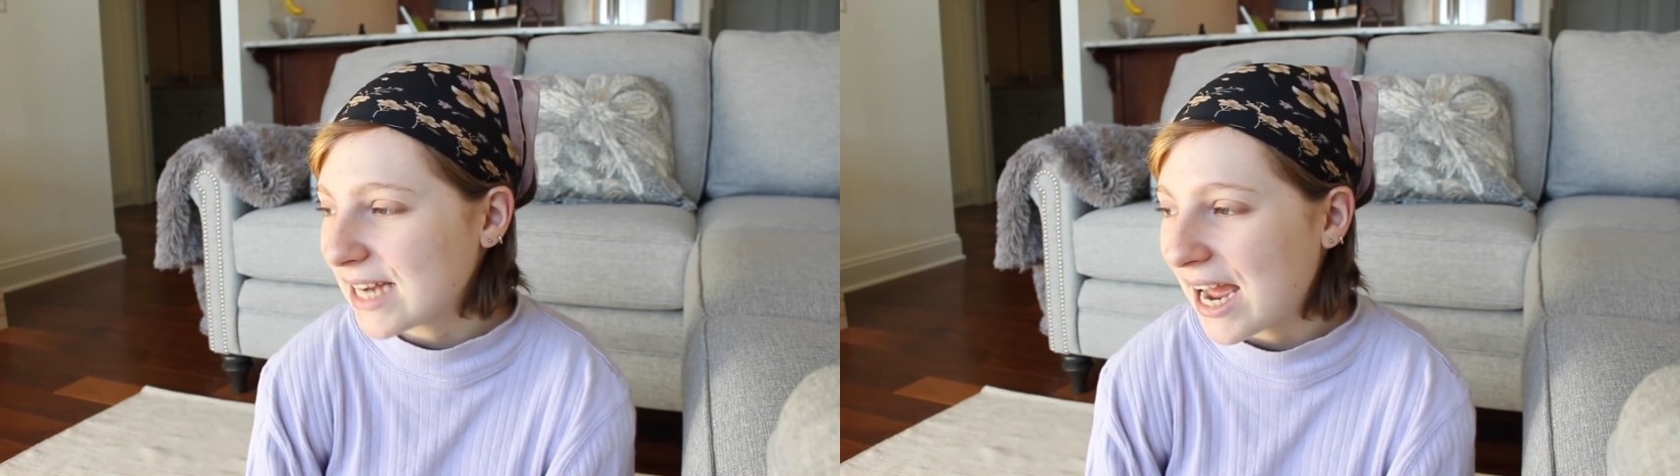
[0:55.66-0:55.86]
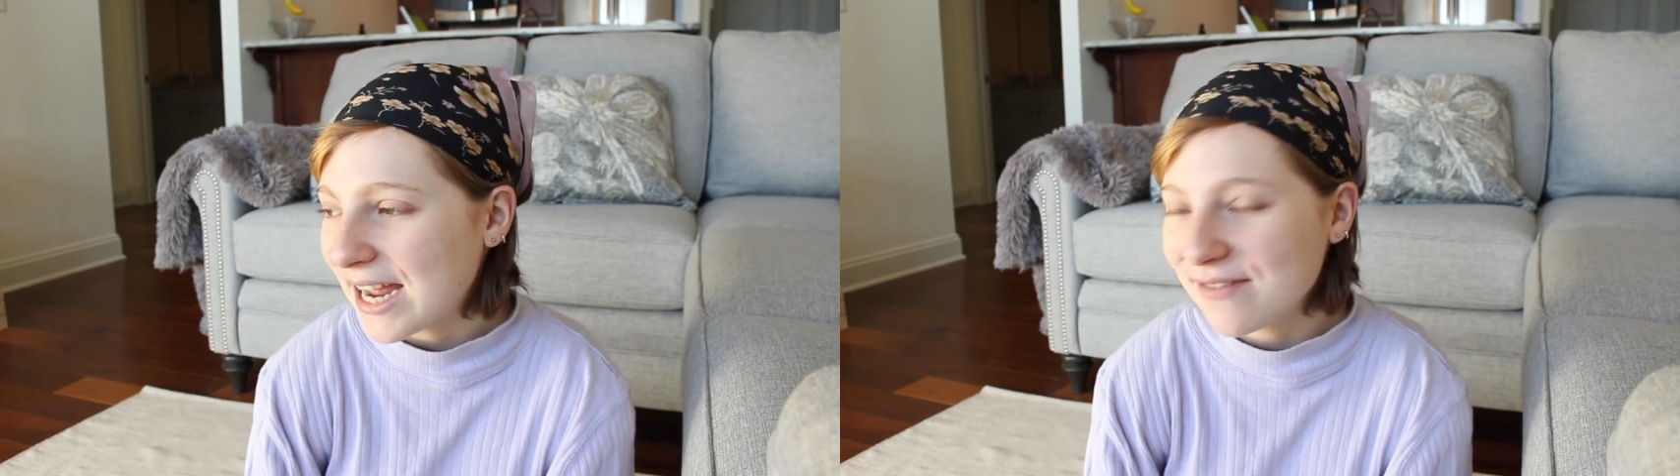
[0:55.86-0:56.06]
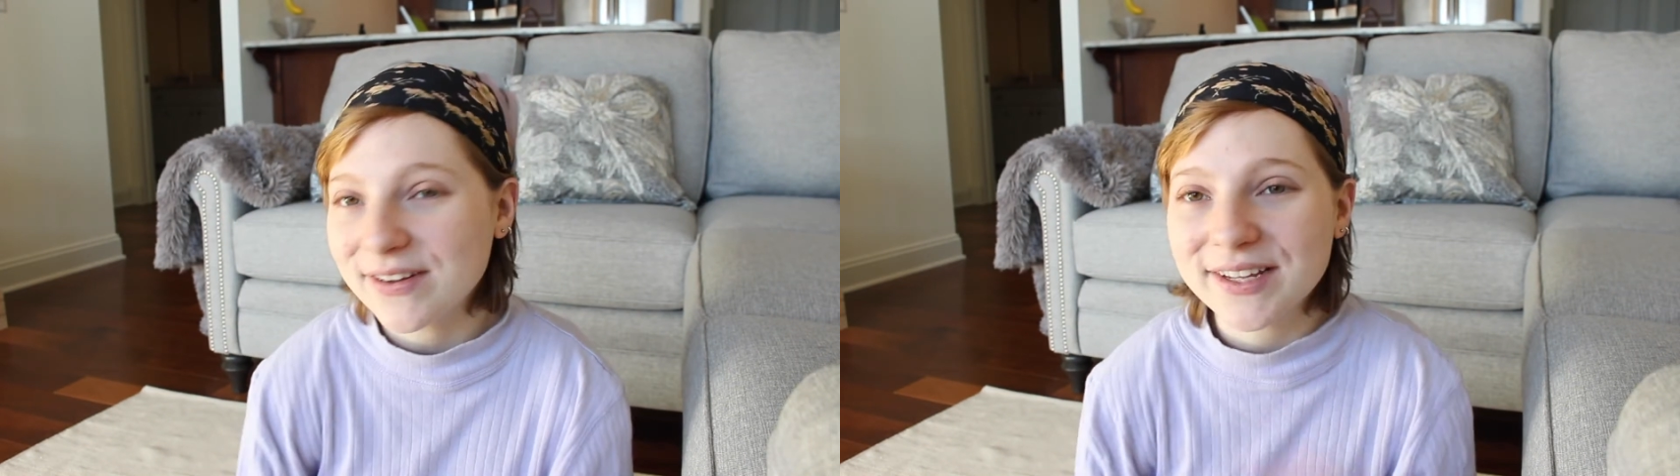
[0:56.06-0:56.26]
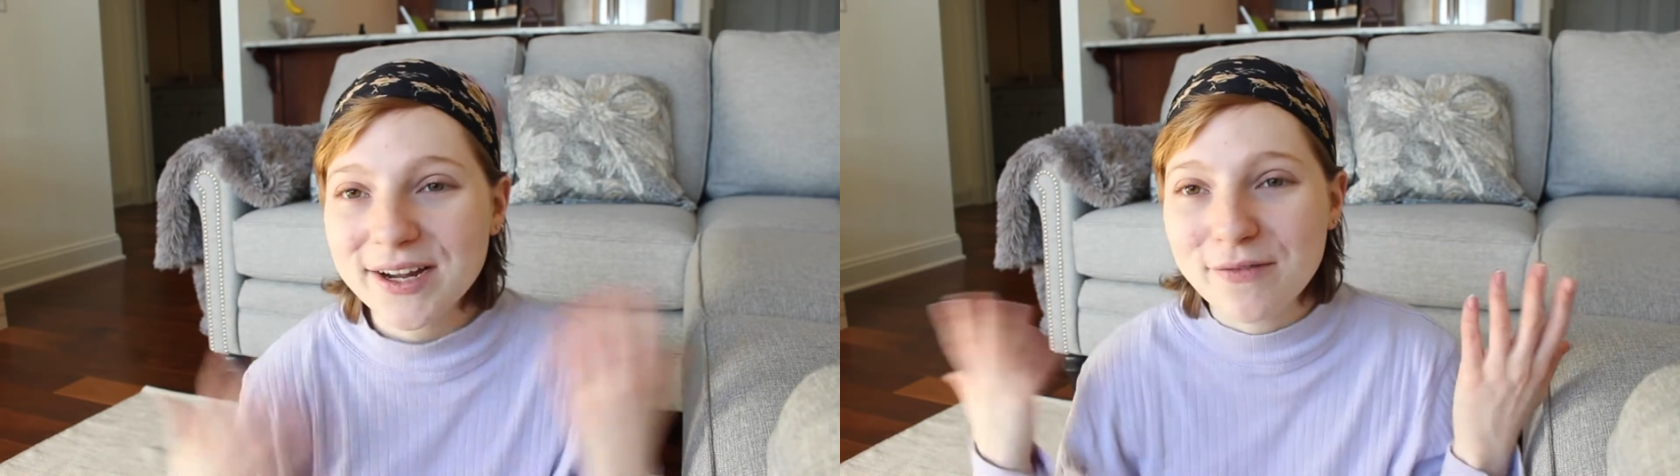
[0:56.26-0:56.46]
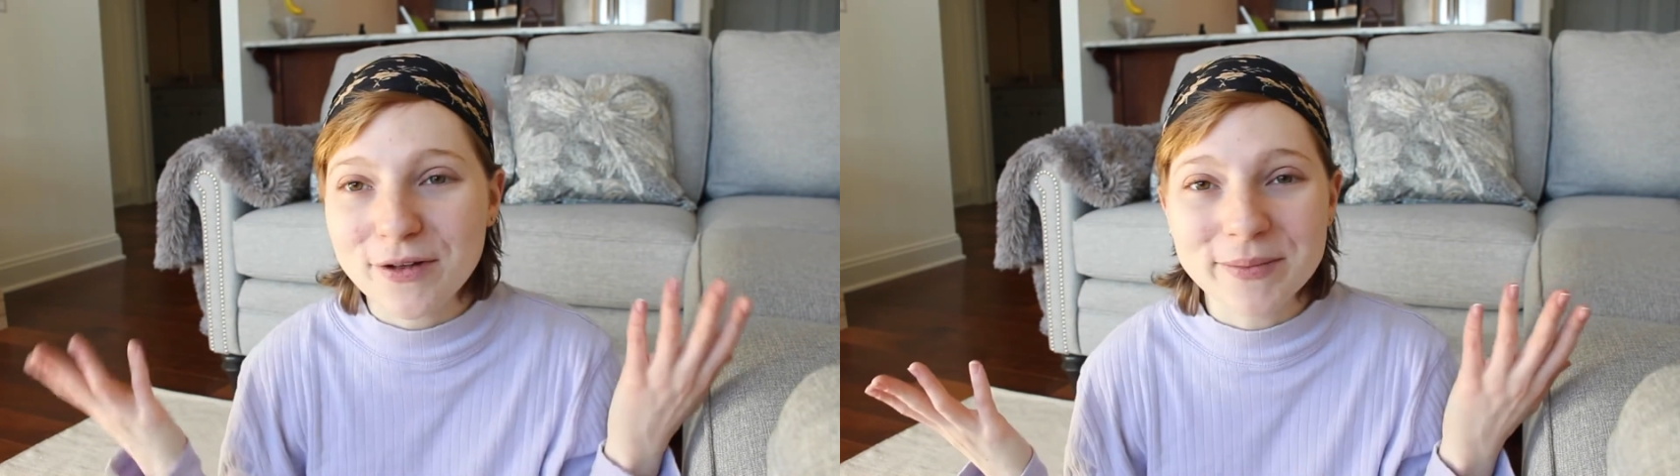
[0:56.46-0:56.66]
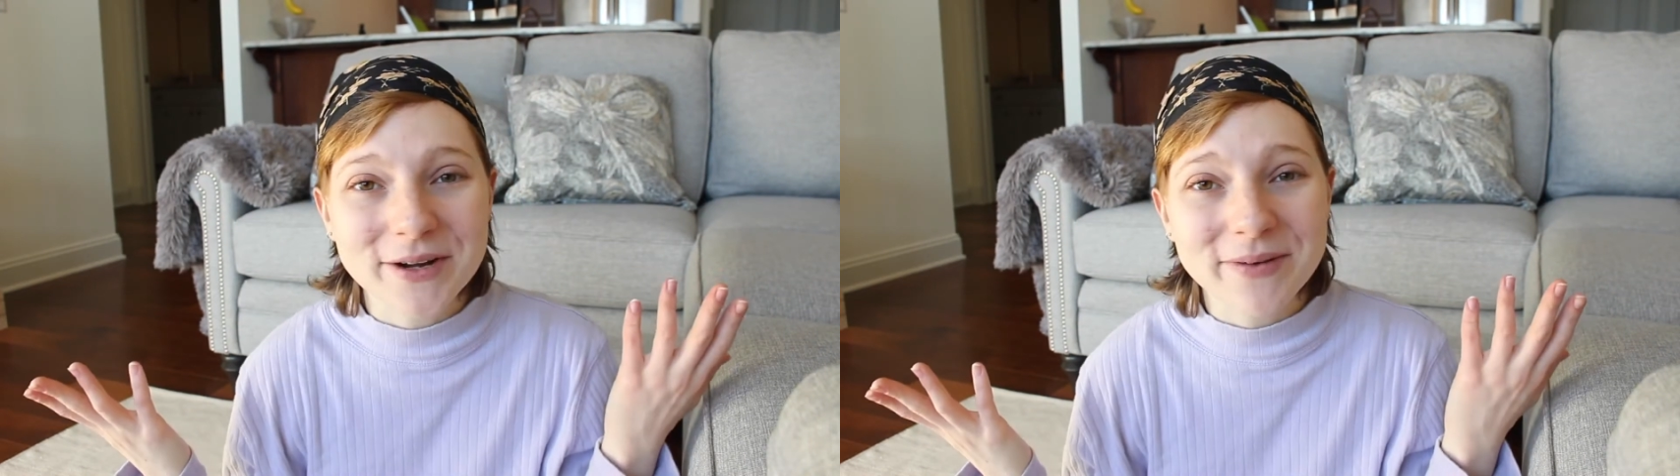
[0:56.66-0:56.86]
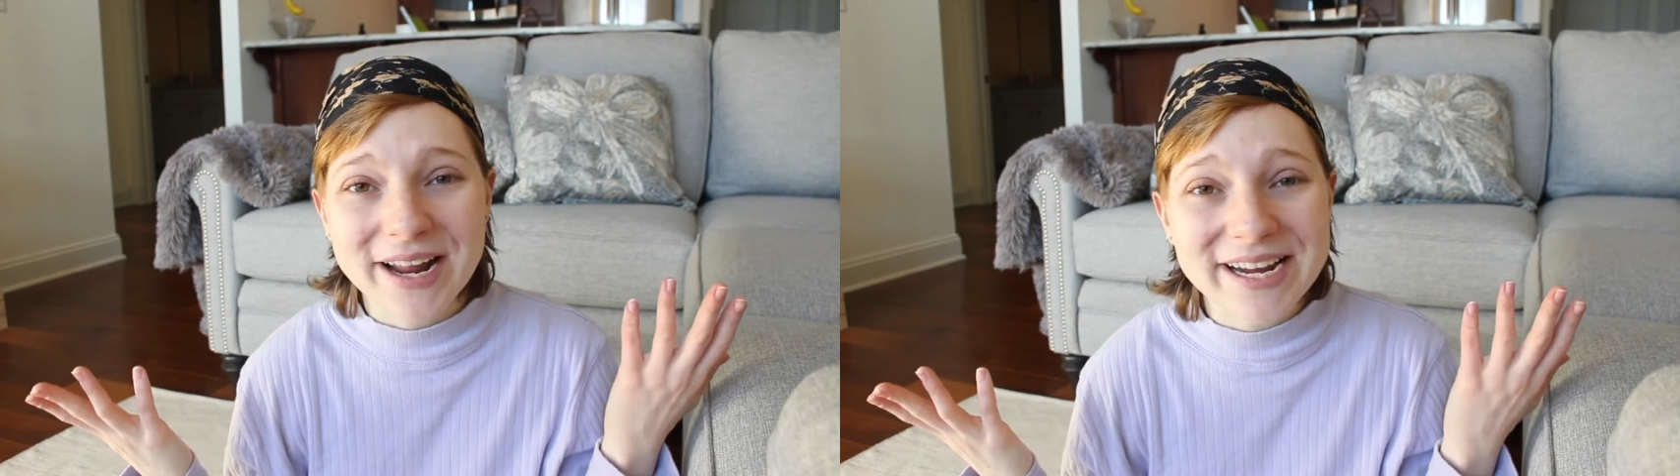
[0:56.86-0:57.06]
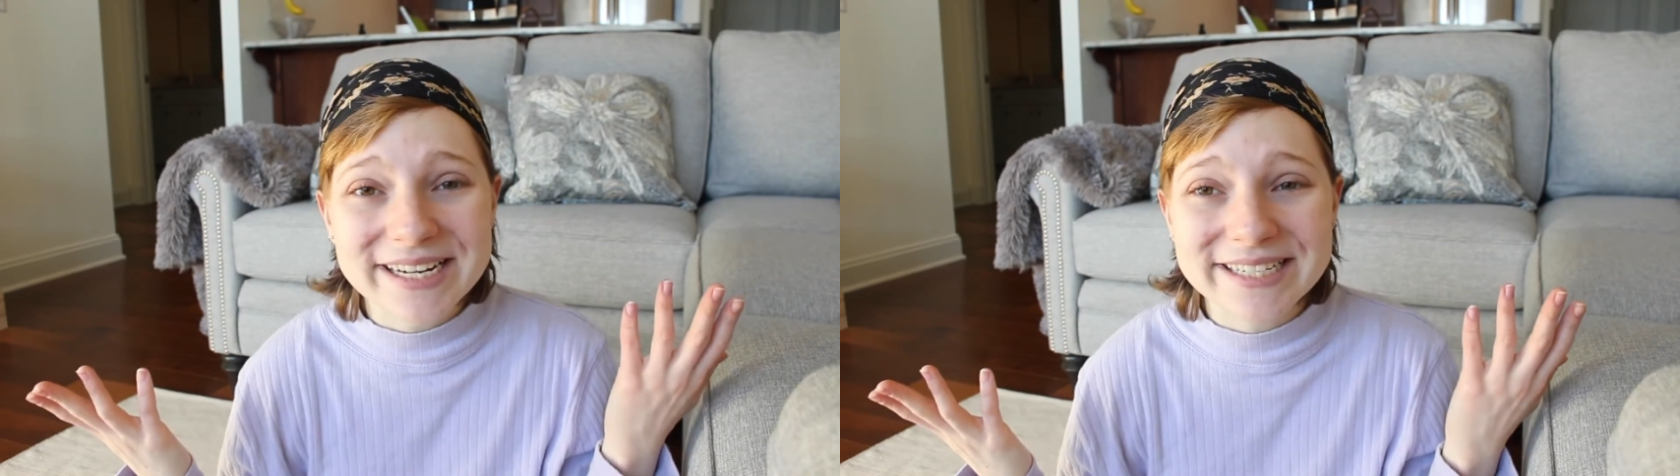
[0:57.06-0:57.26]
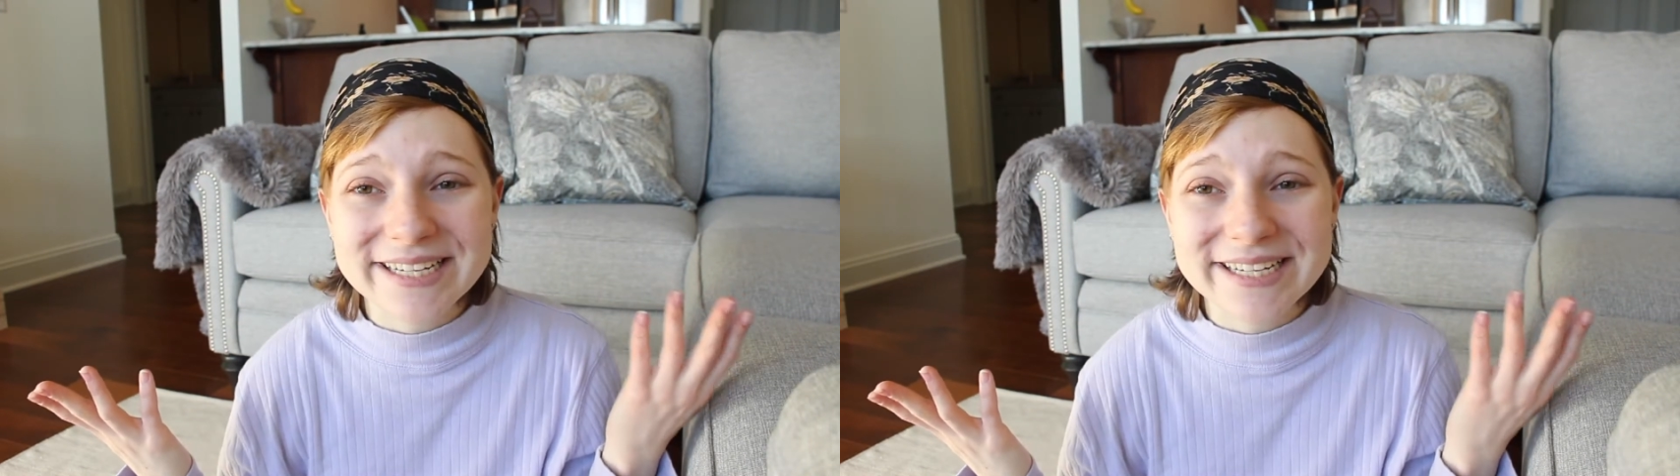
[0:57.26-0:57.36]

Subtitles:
I felt like filming what I eat in a